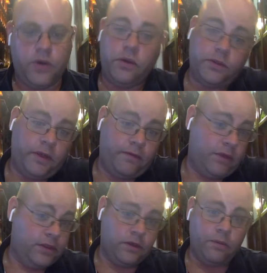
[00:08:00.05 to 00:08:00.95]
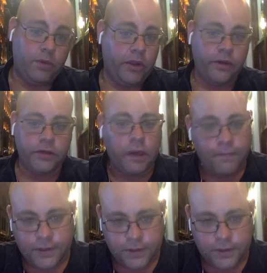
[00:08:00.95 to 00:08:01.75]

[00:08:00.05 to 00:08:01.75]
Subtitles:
You also have to consider paying yourself at